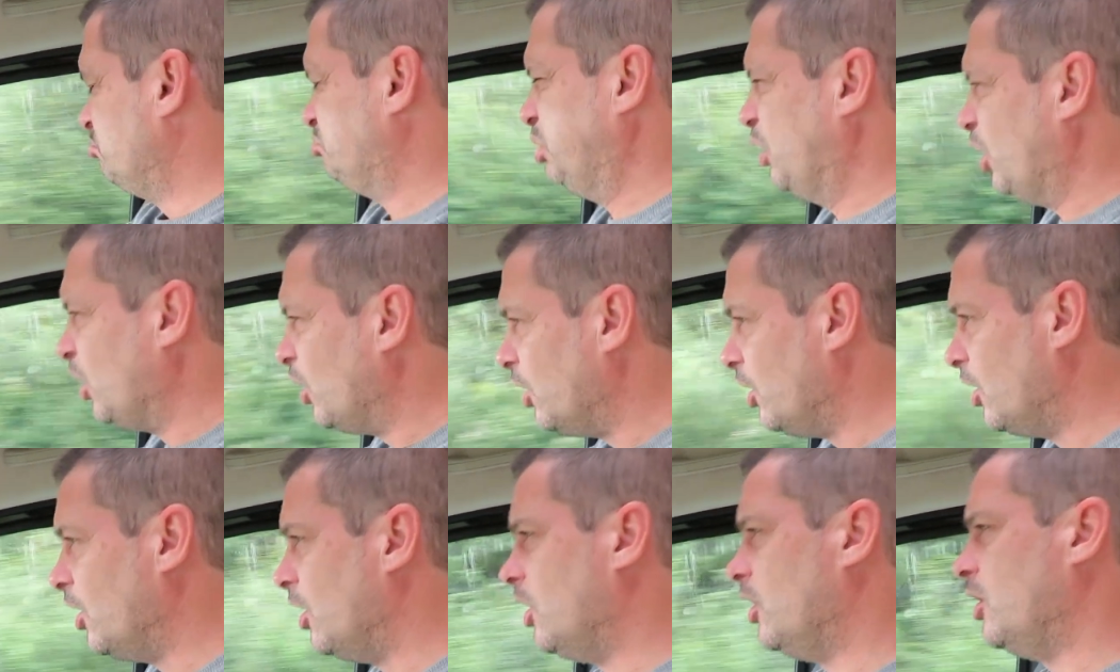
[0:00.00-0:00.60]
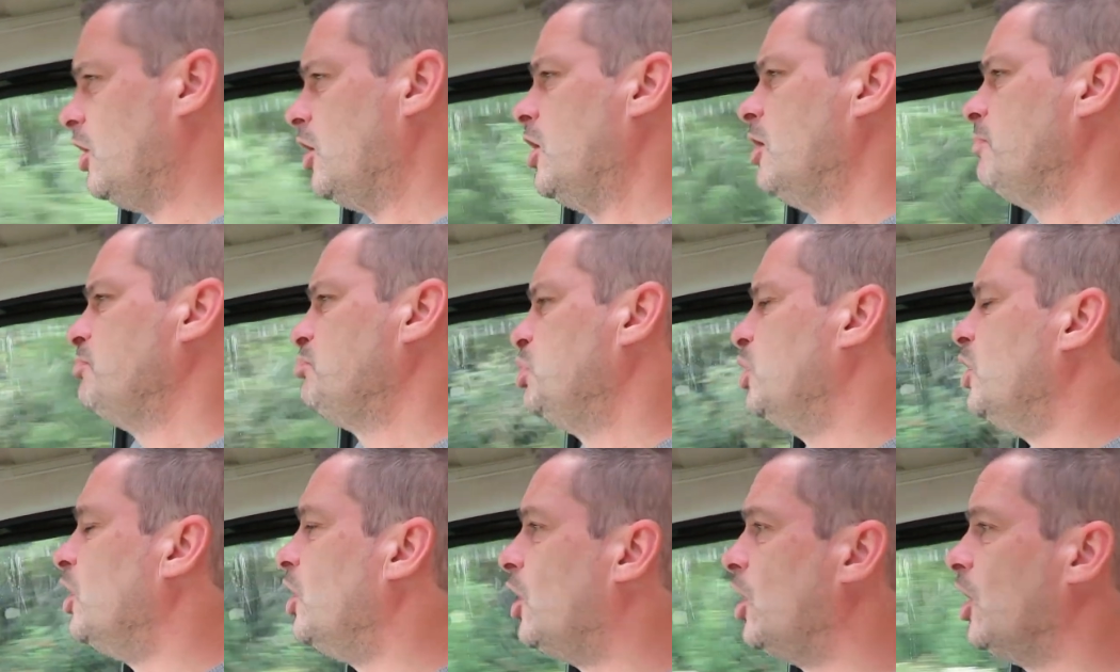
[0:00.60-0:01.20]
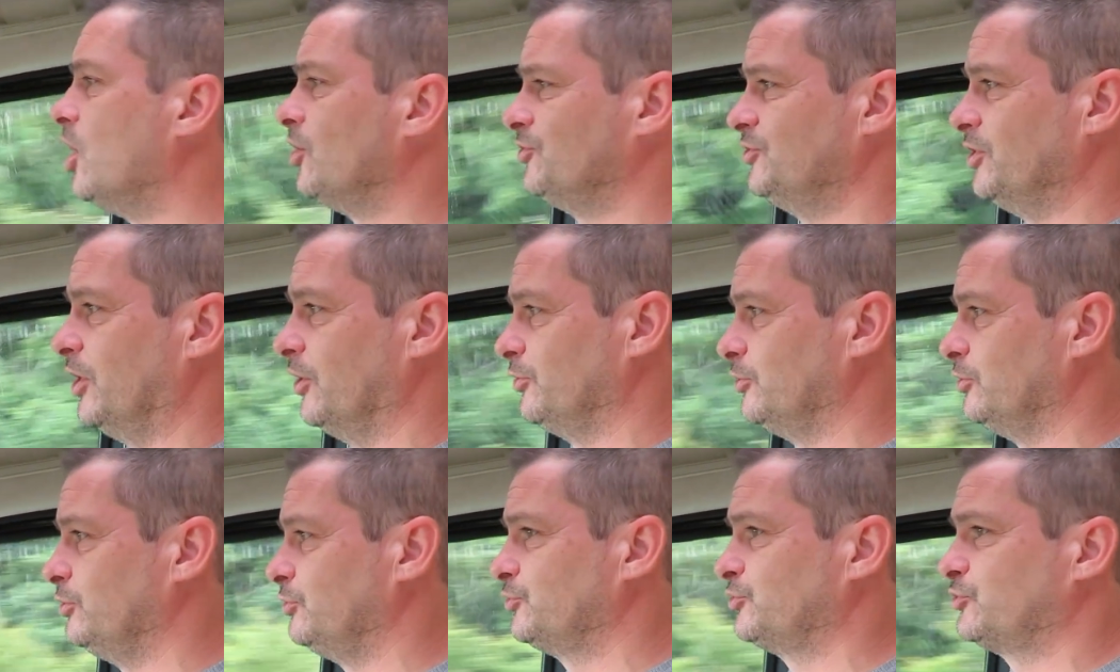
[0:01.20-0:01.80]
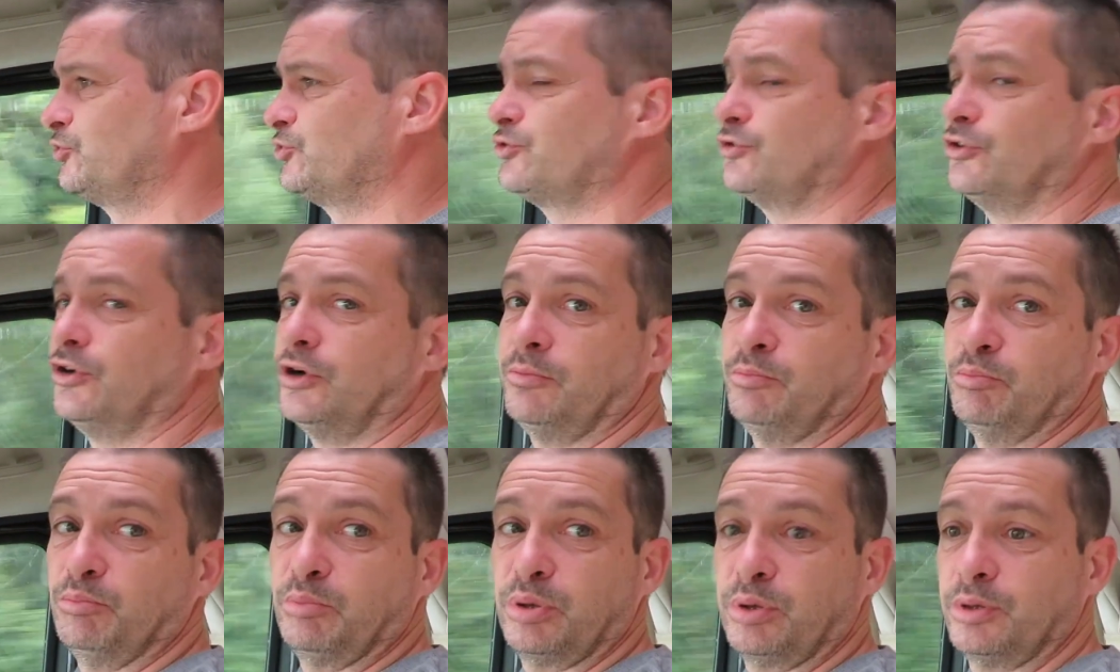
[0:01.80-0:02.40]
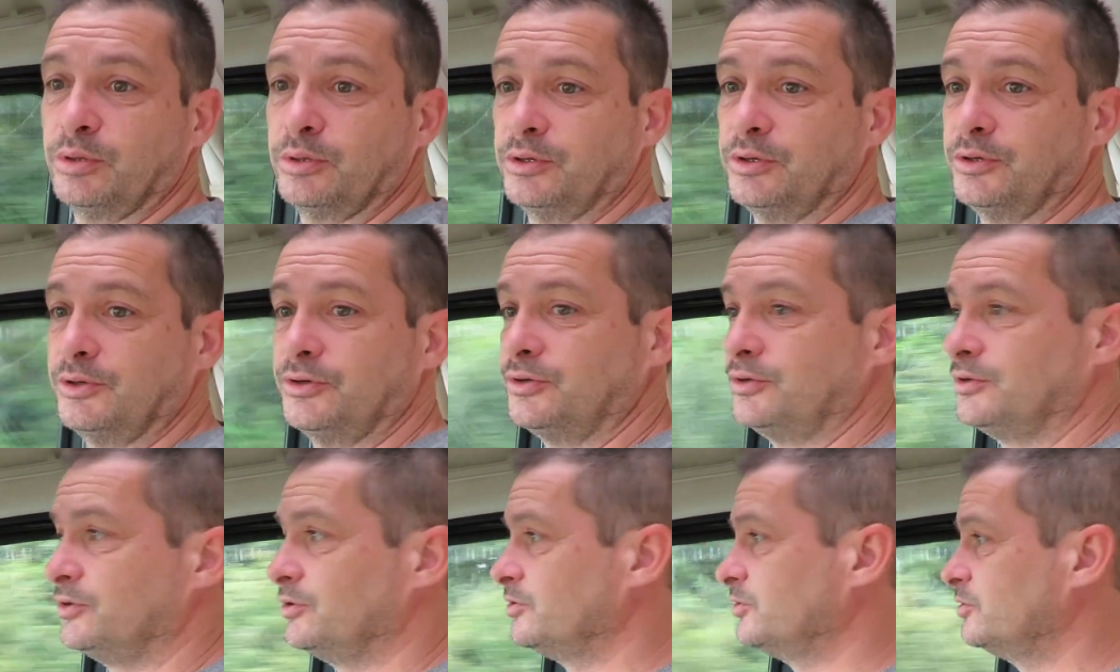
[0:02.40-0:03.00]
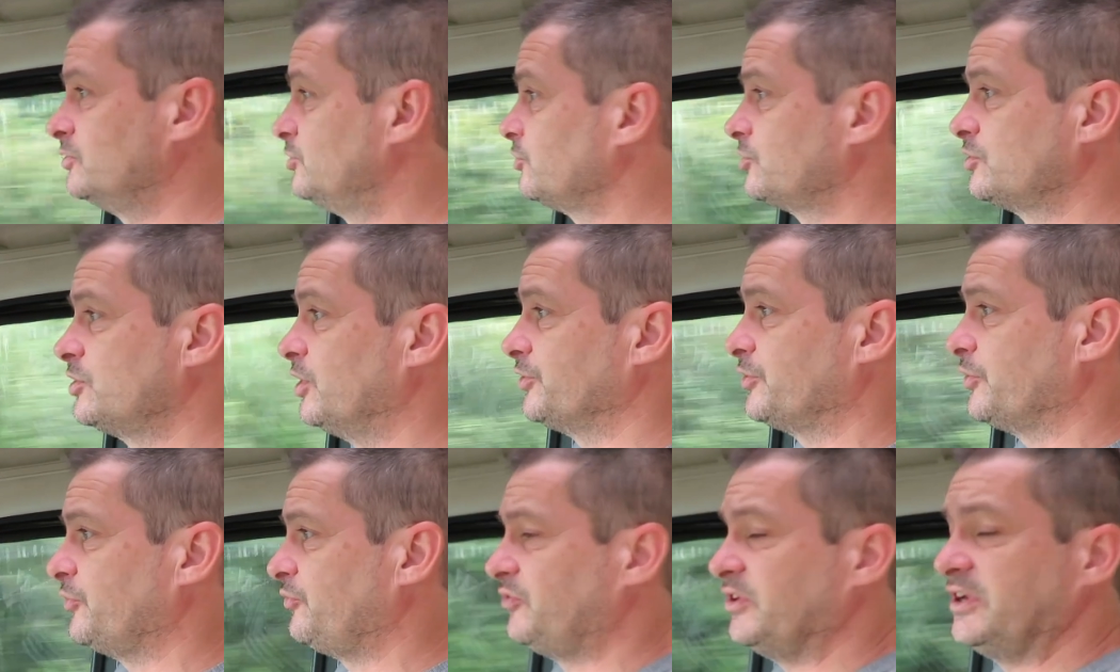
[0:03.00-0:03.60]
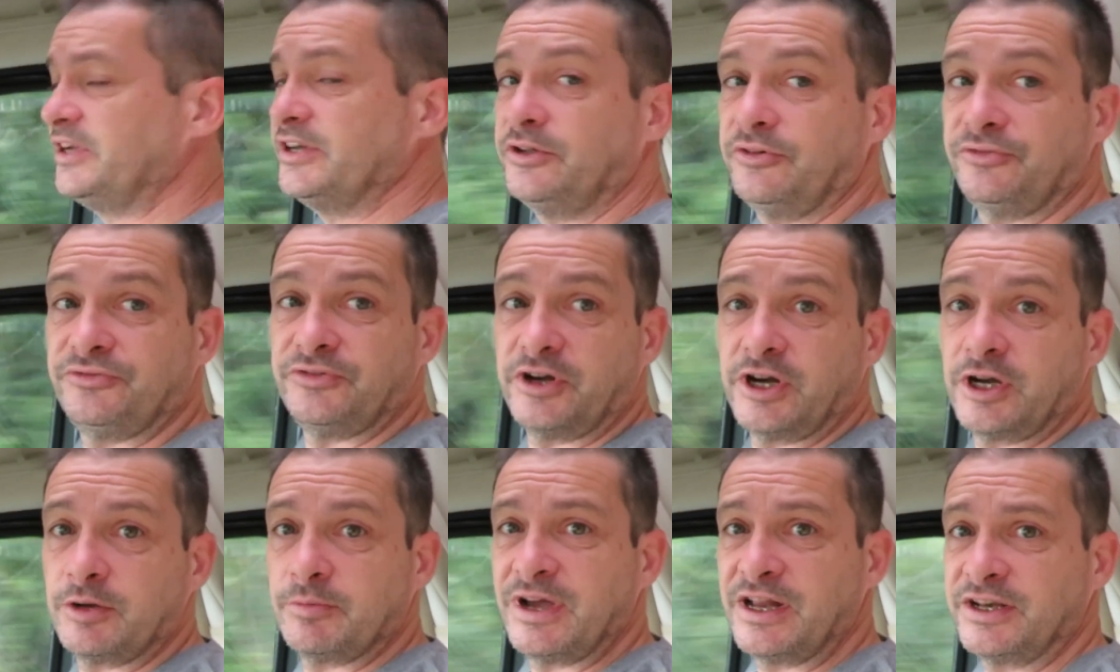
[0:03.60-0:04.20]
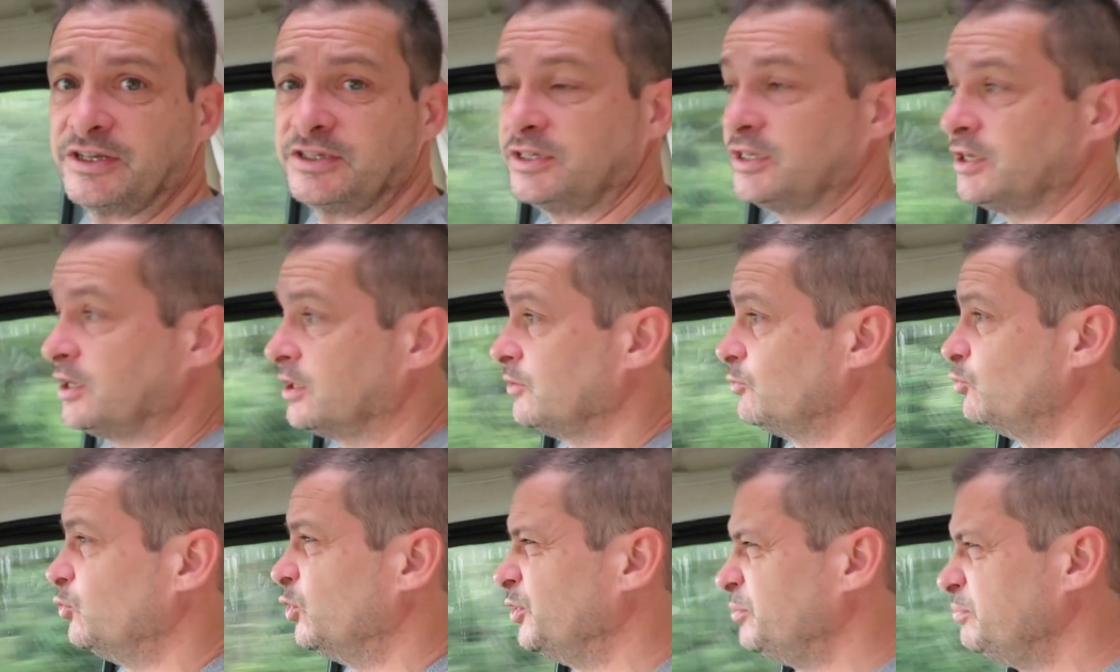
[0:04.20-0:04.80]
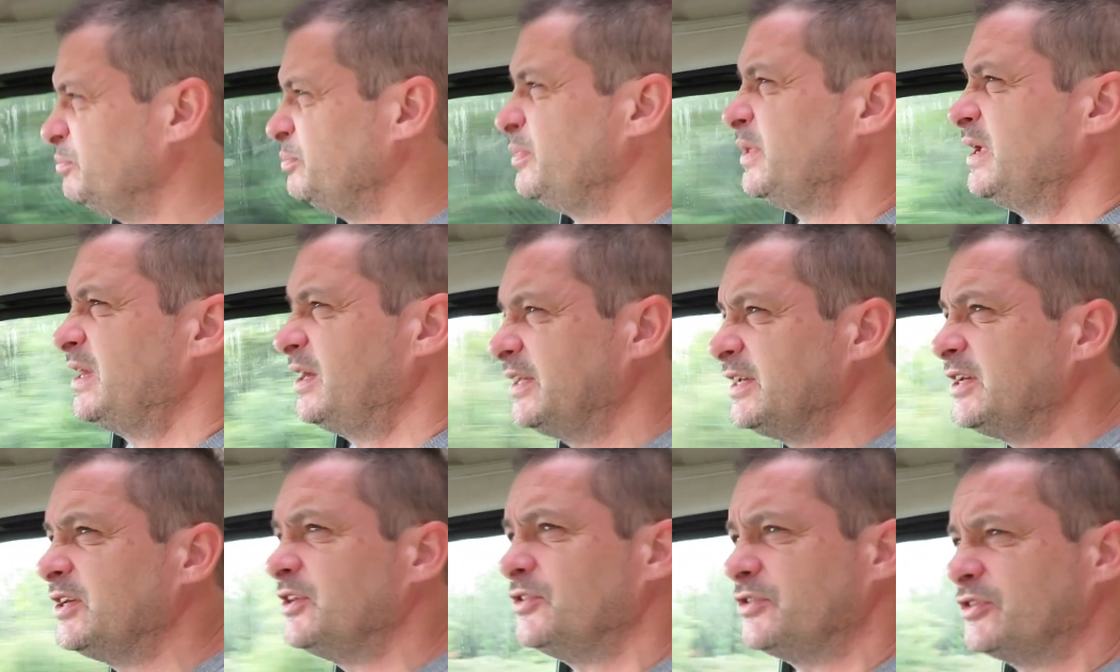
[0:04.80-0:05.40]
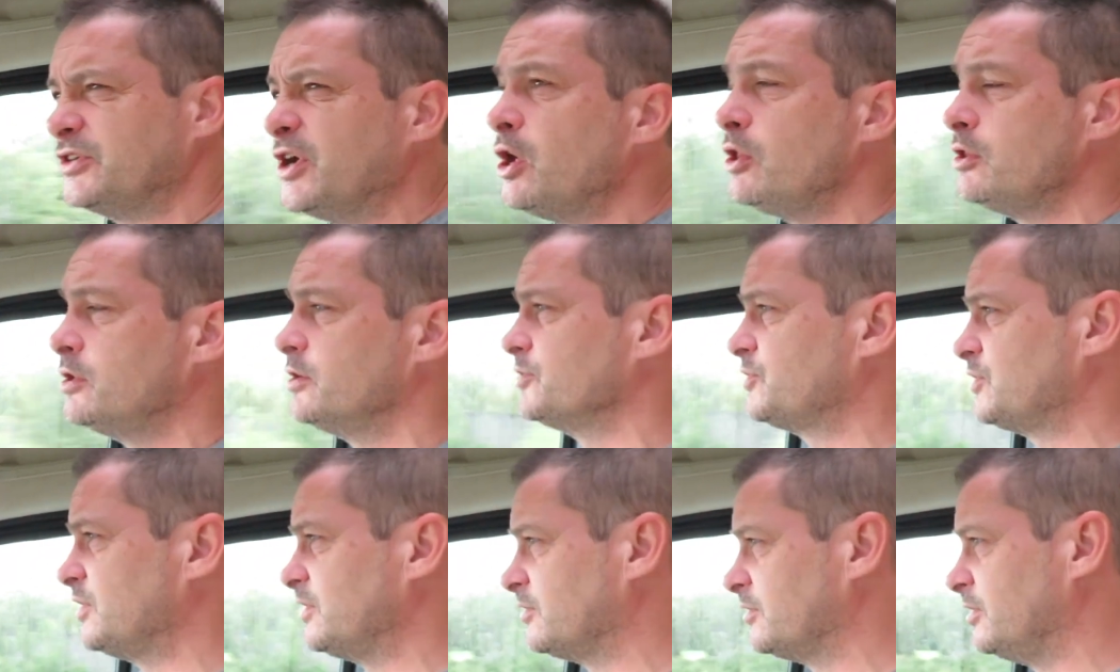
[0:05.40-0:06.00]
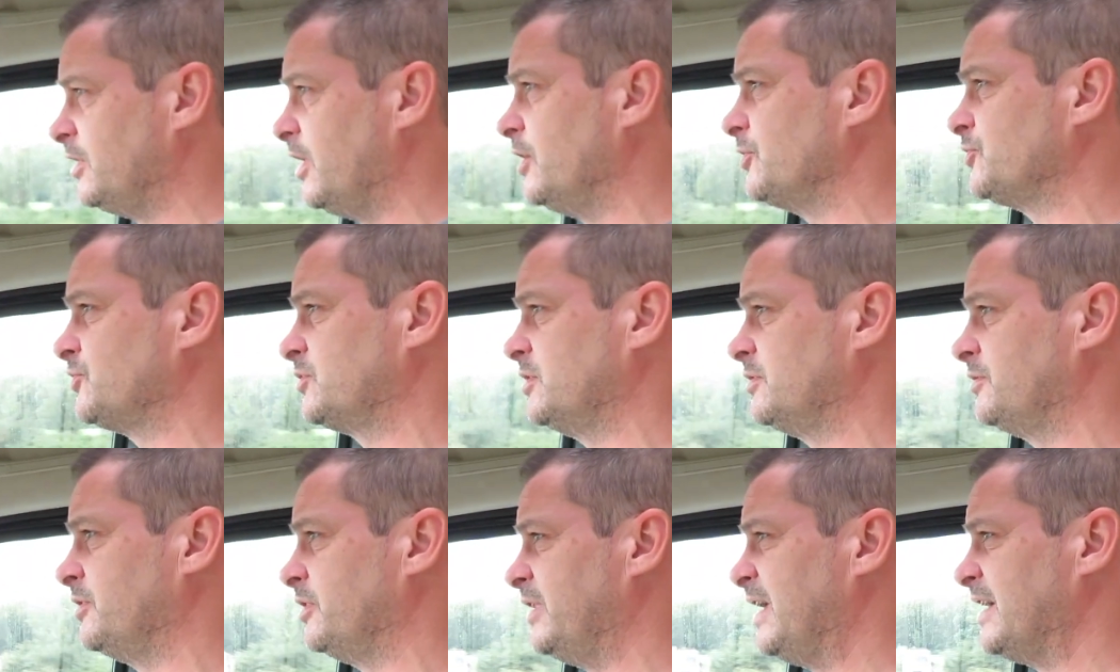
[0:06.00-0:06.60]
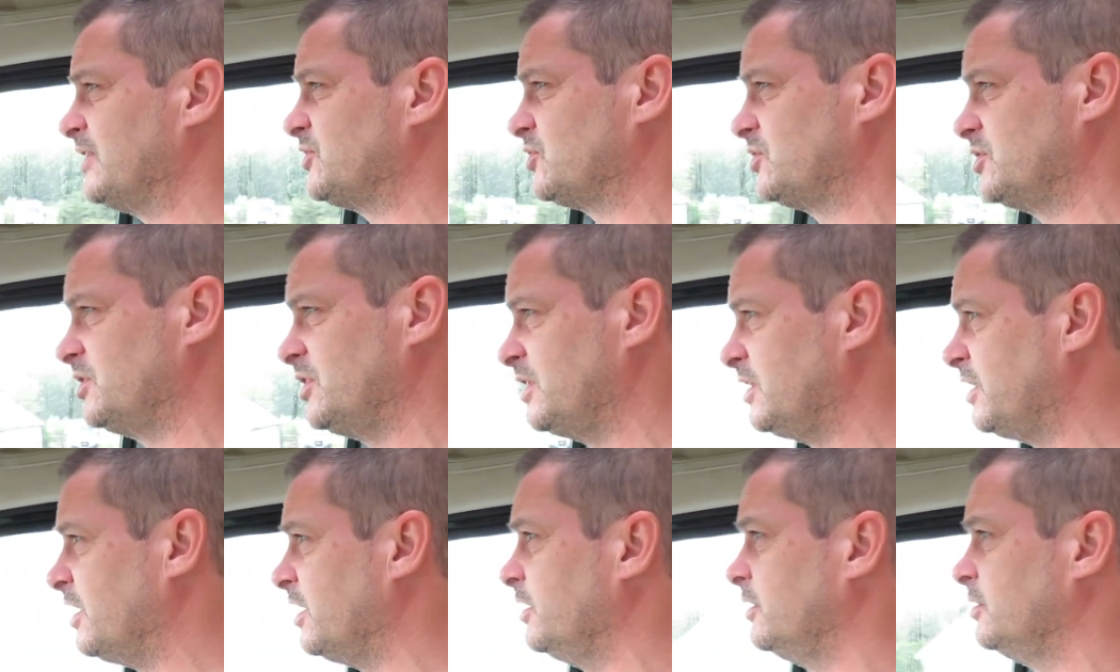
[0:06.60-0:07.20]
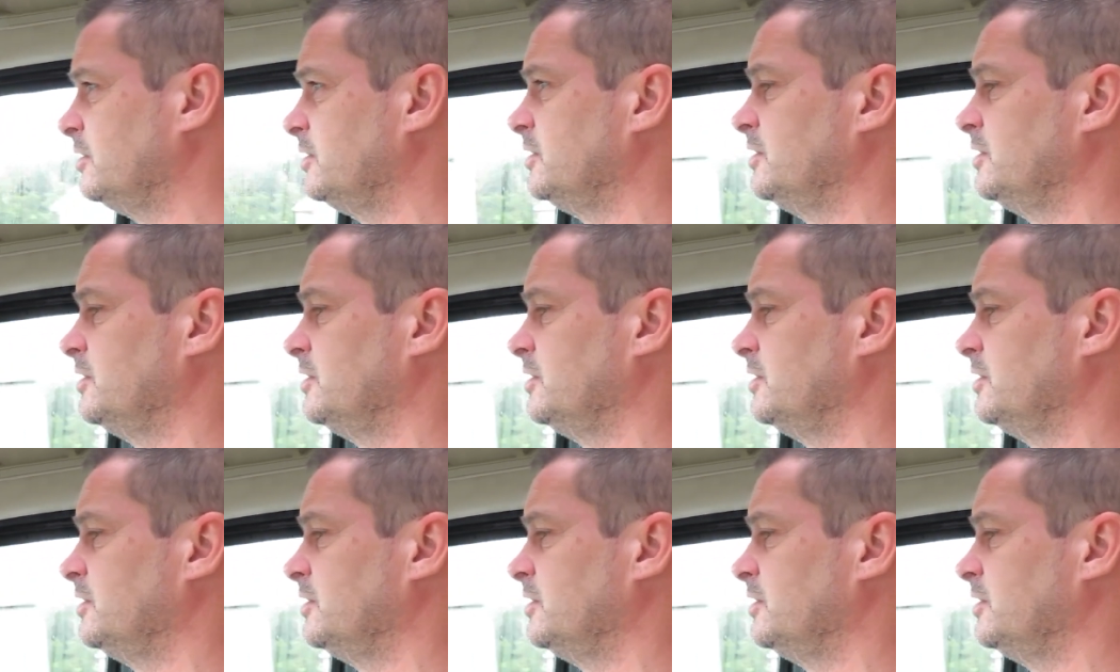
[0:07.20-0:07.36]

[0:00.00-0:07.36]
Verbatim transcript: Poor, poor Donald Trump. Just got to feel for him, haven't you? One million dollars is lost in the last year.